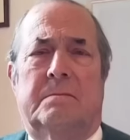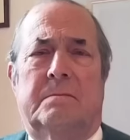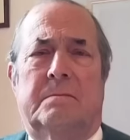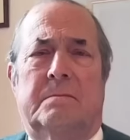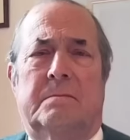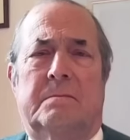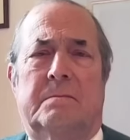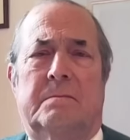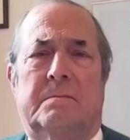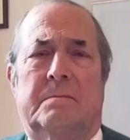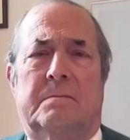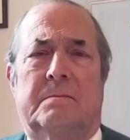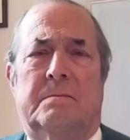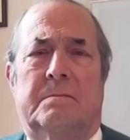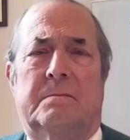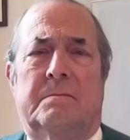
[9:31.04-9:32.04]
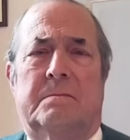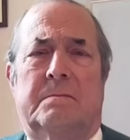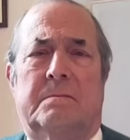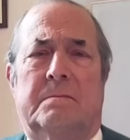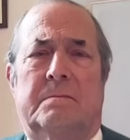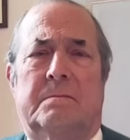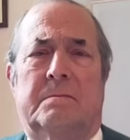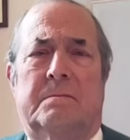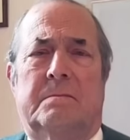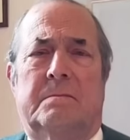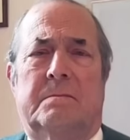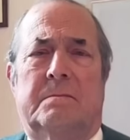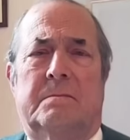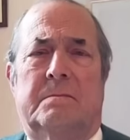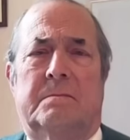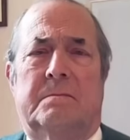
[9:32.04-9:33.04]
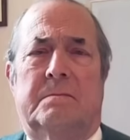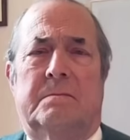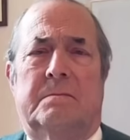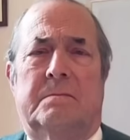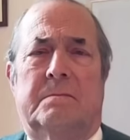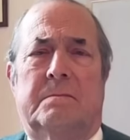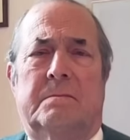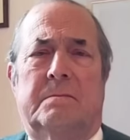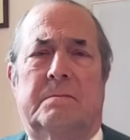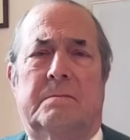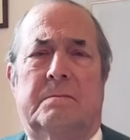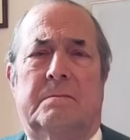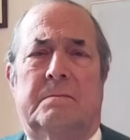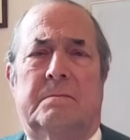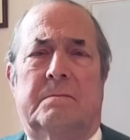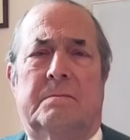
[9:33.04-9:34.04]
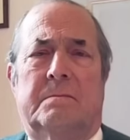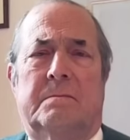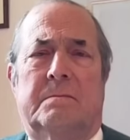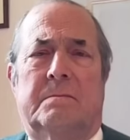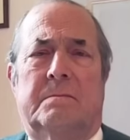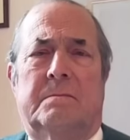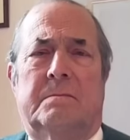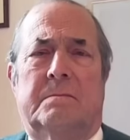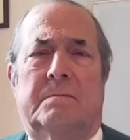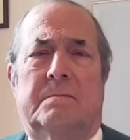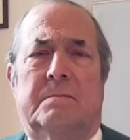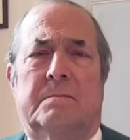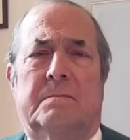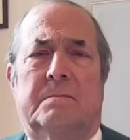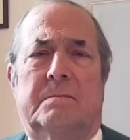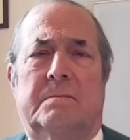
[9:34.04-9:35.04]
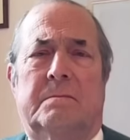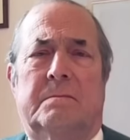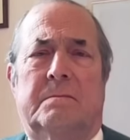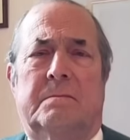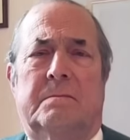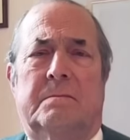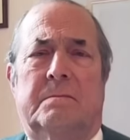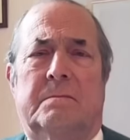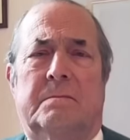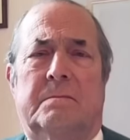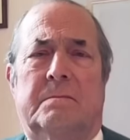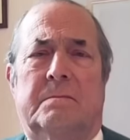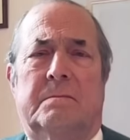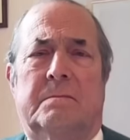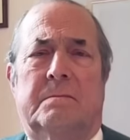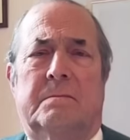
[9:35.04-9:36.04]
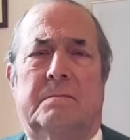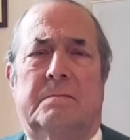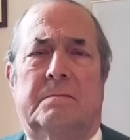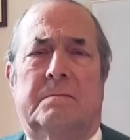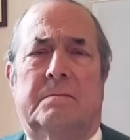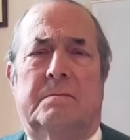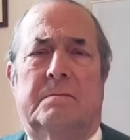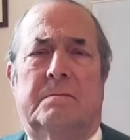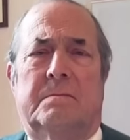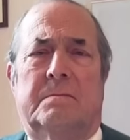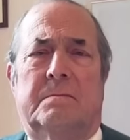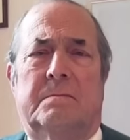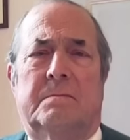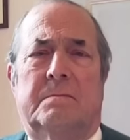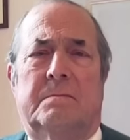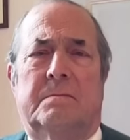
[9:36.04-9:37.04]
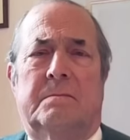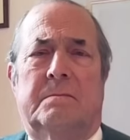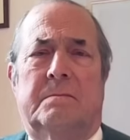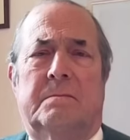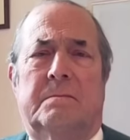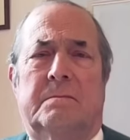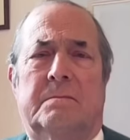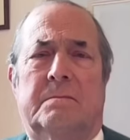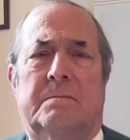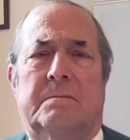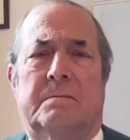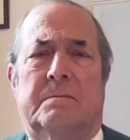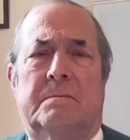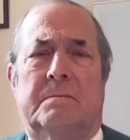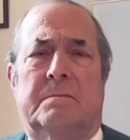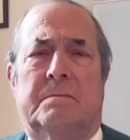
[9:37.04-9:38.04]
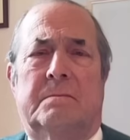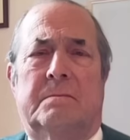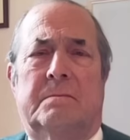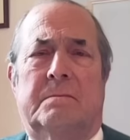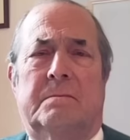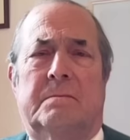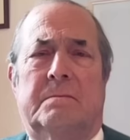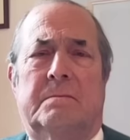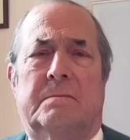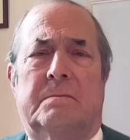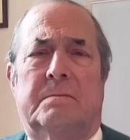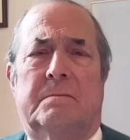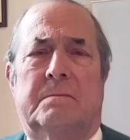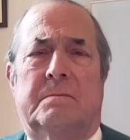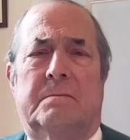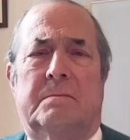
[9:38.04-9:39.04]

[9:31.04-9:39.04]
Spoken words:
(not speaking)